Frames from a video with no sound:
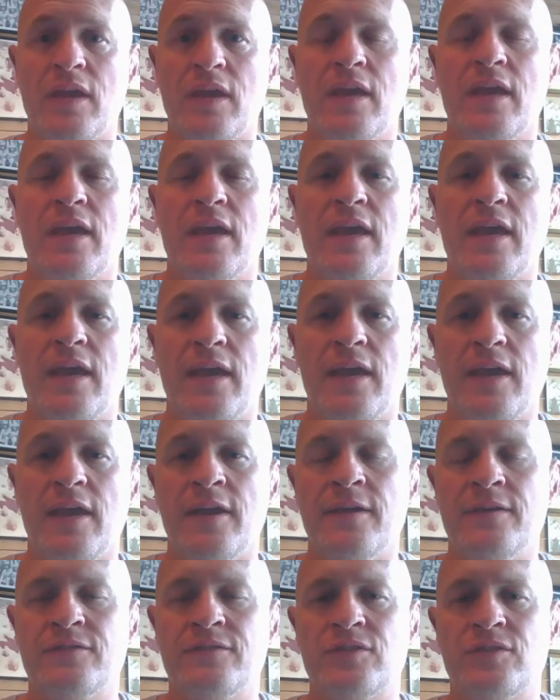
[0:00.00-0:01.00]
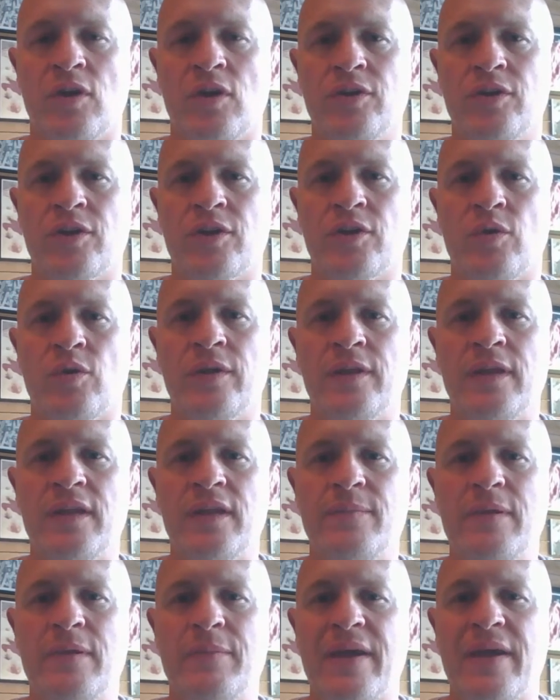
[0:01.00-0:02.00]
And so you're going to need to
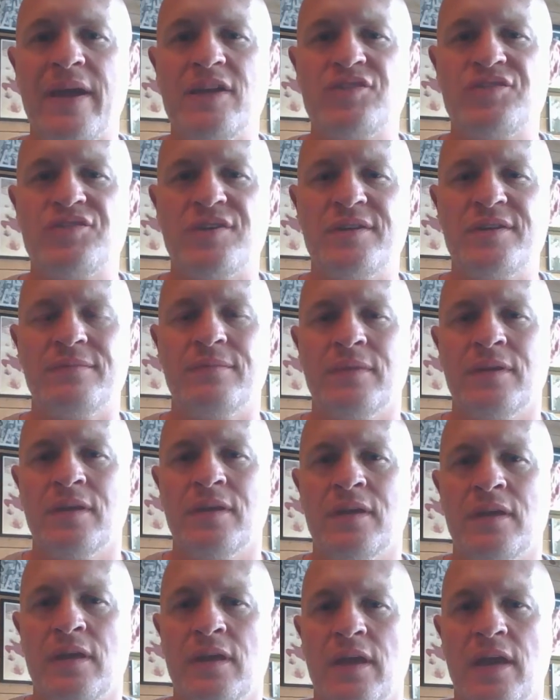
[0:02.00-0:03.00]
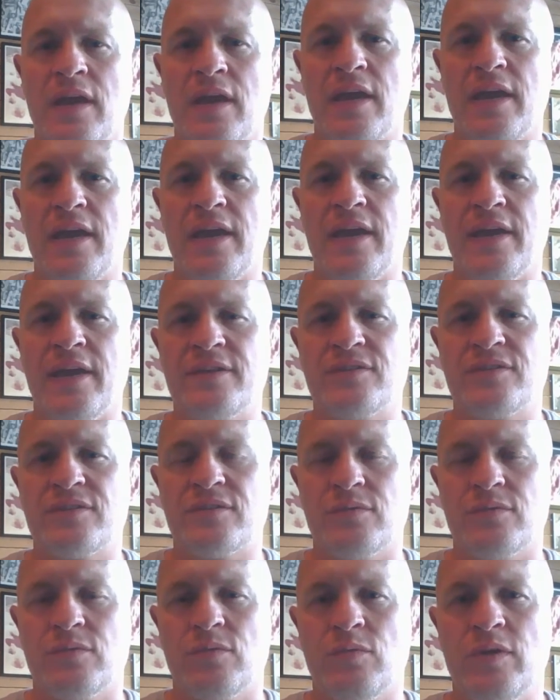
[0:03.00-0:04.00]
be patient,
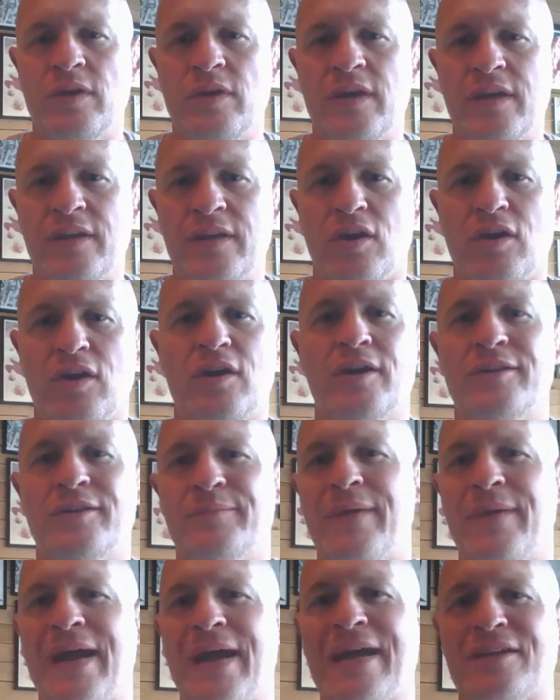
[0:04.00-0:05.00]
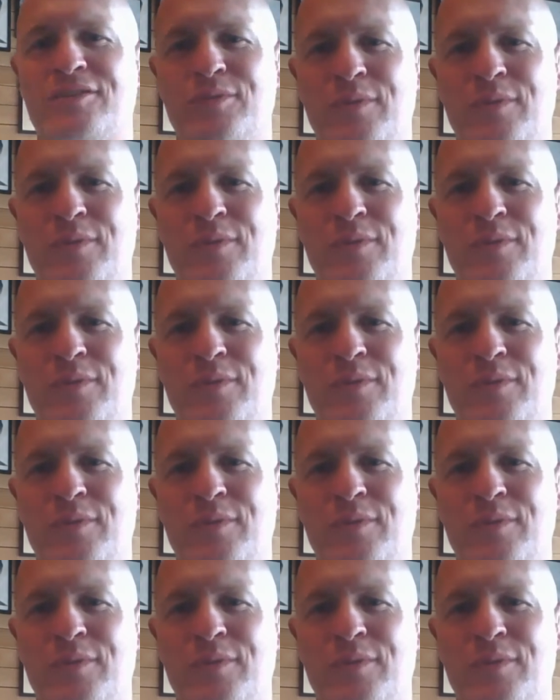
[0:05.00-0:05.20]
as we had gone back to a